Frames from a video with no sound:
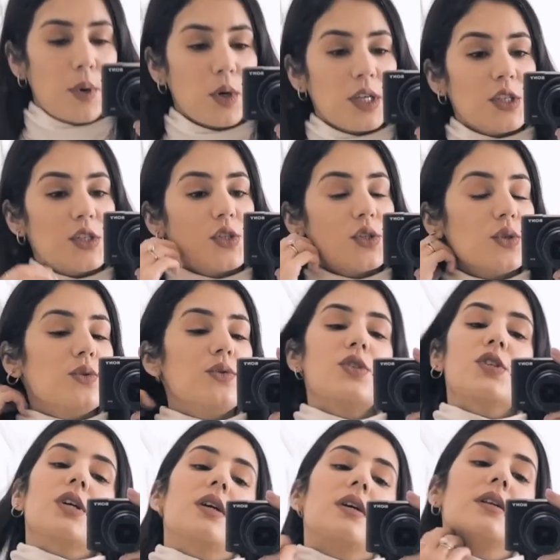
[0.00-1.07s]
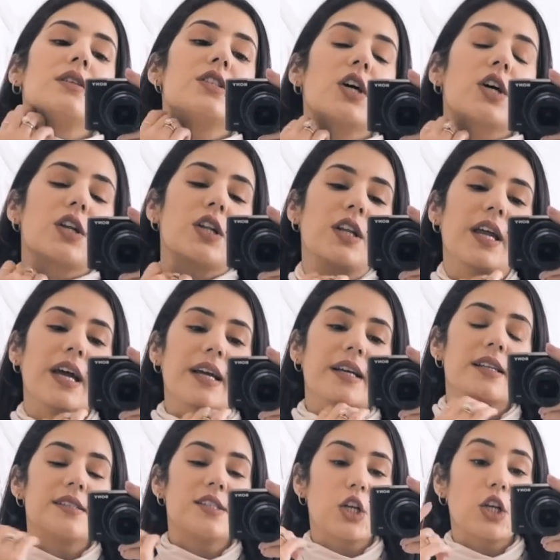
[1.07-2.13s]
bodysuit
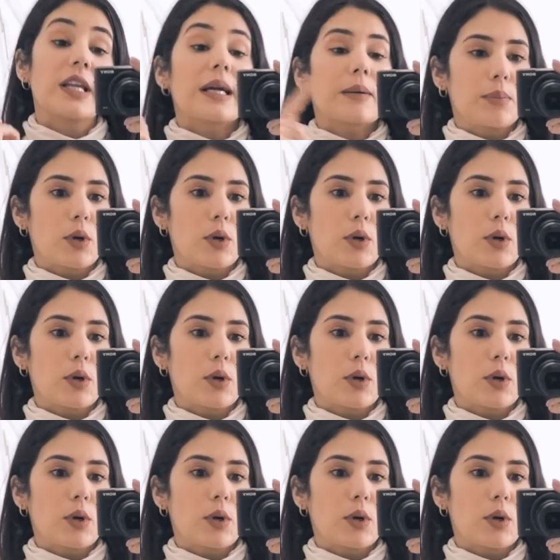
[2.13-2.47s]
turtleneck, this turtleneck